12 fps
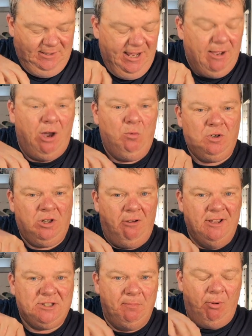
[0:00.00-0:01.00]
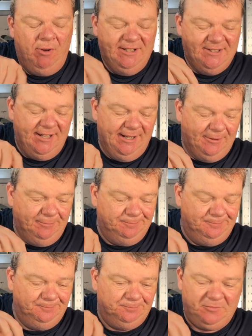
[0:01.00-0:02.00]
Now, I would like to point out,
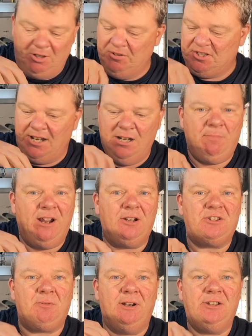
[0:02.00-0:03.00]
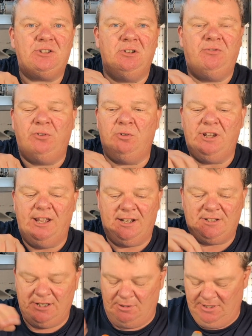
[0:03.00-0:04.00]
I was saying about the 2240
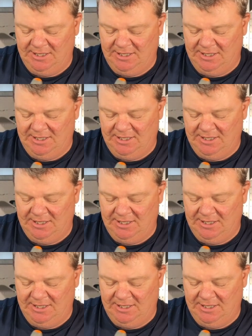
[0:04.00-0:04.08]
XL,